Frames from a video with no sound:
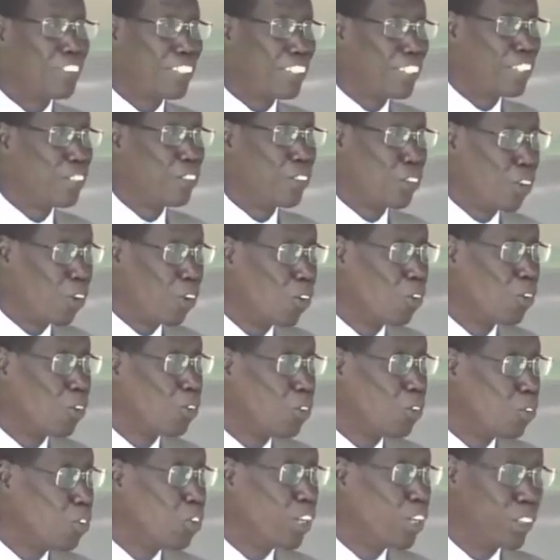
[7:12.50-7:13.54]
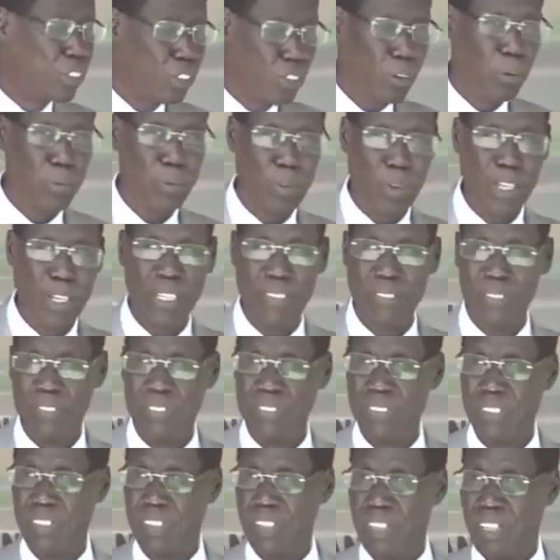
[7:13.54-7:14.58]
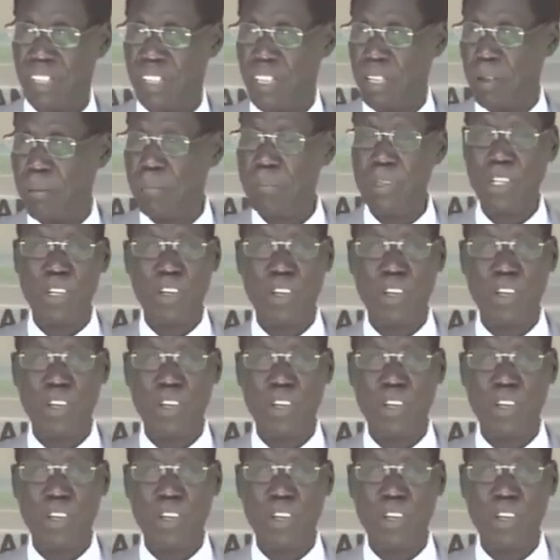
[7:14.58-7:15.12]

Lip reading: do their job well, because they